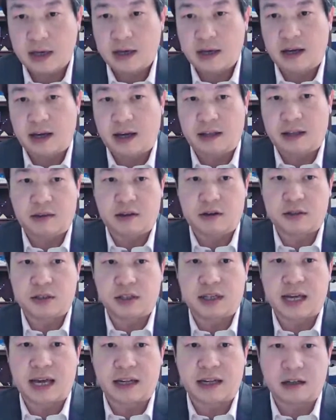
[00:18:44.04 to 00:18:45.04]
And there's a
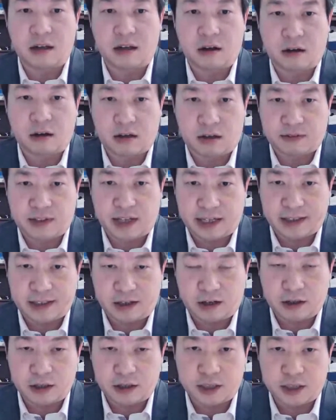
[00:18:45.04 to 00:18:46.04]
catalog of
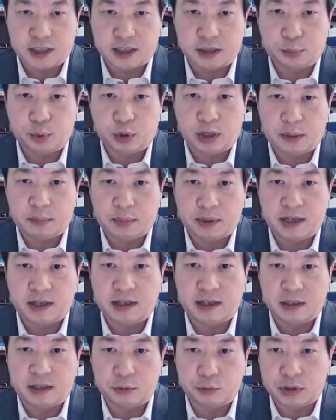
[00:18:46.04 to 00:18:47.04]
technologies
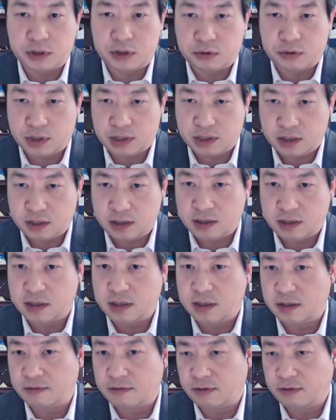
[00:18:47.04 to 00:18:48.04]
prohibited and restricted
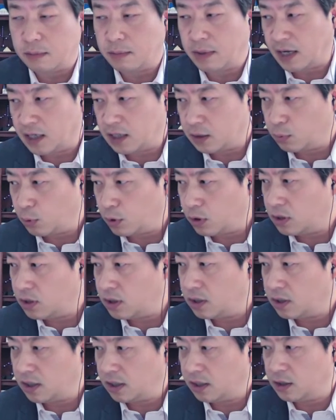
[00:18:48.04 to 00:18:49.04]
from export
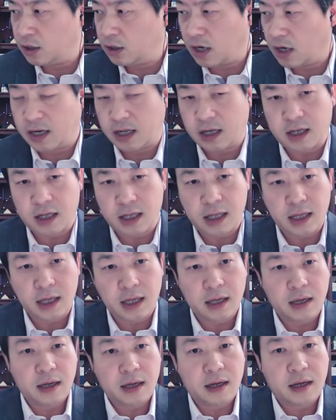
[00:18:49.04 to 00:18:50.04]
in China.
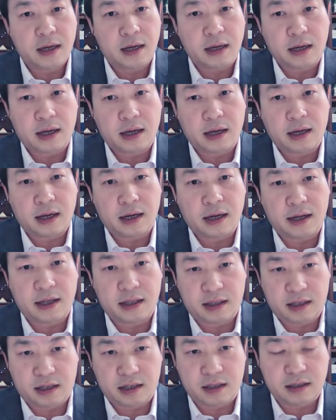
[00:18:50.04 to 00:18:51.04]

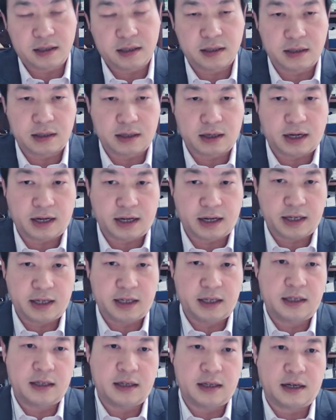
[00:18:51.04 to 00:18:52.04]
These
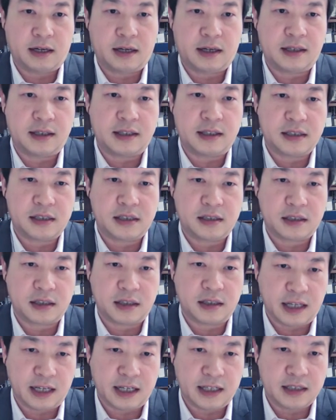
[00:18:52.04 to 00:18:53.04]
I listed the
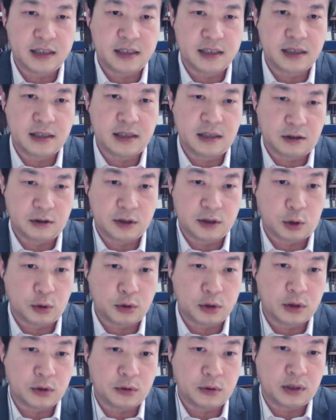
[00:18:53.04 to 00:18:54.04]
links. There's
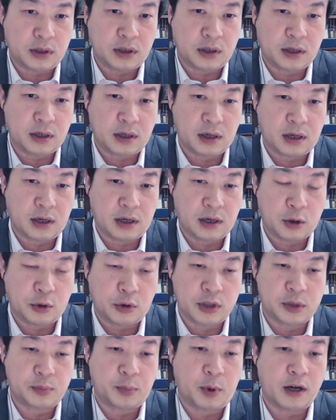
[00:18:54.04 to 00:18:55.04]
also a
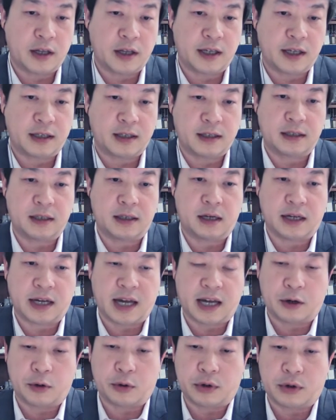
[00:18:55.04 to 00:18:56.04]
corresponding
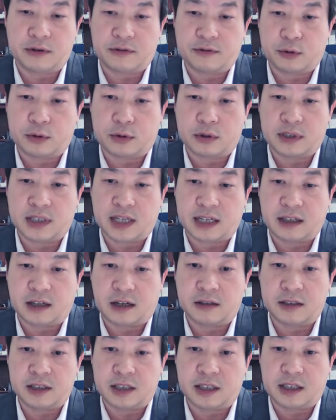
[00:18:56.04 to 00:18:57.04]
category for
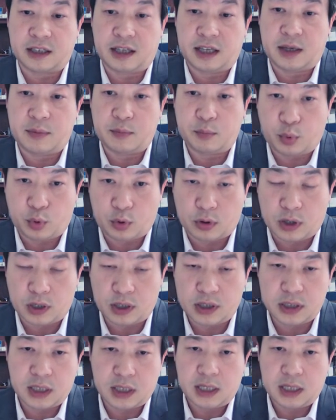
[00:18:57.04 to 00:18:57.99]
technology import,